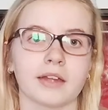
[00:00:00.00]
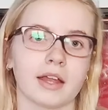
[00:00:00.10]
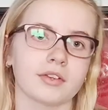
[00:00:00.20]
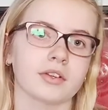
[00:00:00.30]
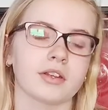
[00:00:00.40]

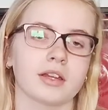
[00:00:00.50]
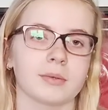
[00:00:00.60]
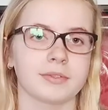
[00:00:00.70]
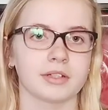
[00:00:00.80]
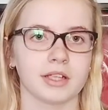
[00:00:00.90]
natural
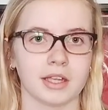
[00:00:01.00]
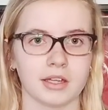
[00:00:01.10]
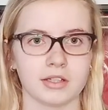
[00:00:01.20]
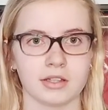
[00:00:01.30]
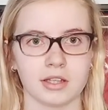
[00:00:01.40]
hamster
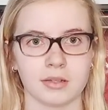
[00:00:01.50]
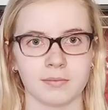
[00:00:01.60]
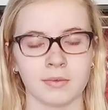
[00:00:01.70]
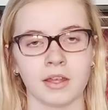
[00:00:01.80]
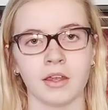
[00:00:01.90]
cage
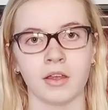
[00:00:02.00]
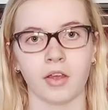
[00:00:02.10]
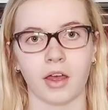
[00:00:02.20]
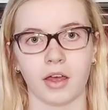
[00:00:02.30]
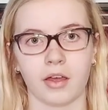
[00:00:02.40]
theme
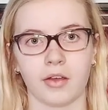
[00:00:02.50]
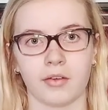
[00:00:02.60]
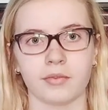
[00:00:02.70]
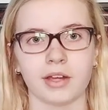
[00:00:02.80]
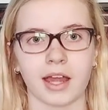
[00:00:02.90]

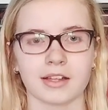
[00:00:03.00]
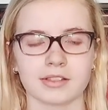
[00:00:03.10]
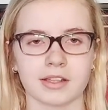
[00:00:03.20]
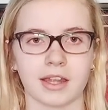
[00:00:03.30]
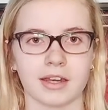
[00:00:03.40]
reacts
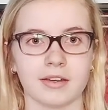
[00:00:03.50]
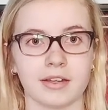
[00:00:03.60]
to that